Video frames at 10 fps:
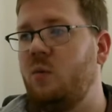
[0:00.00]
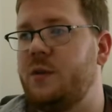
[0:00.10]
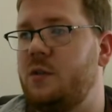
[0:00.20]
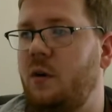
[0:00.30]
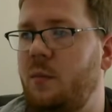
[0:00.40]

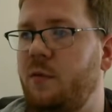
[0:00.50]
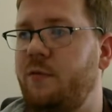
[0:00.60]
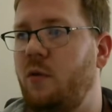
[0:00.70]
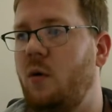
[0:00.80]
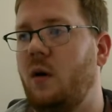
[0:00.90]
When we started
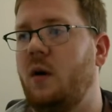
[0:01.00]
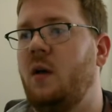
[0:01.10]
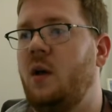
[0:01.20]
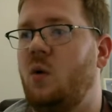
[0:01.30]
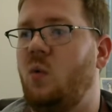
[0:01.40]

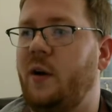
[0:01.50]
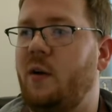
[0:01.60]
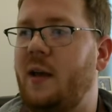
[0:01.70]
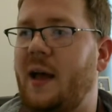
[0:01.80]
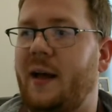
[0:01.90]
before,
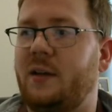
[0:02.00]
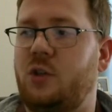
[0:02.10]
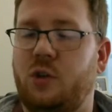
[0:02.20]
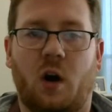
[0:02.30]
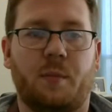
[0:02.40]
we already
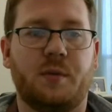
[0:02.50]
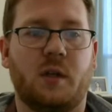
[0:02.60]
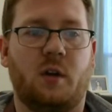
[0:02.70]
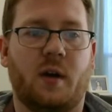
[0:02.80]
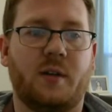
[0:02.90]
had
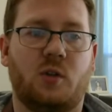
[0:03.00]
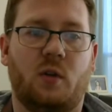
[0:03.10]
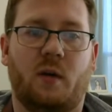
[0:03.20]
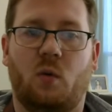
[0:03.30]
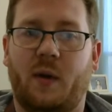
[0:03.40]
sharps, and you
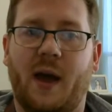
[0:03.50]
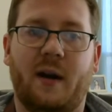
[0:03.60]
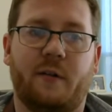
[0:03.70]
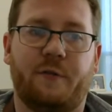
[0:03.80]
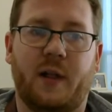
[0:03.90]
guys knew that when we
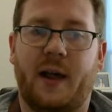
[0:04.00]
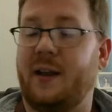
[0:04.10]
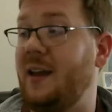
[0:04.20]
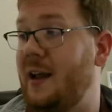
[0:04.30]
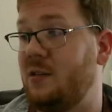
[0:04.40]
added a
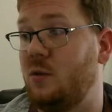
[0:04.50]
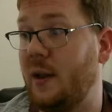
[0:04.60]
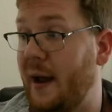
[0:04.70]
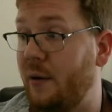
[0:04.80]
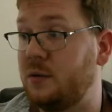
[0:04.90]
flat, it
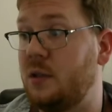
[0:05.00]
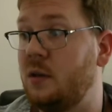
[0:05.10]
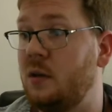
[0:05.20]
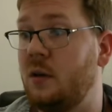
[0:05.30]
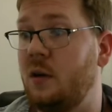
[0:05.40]
canceled out.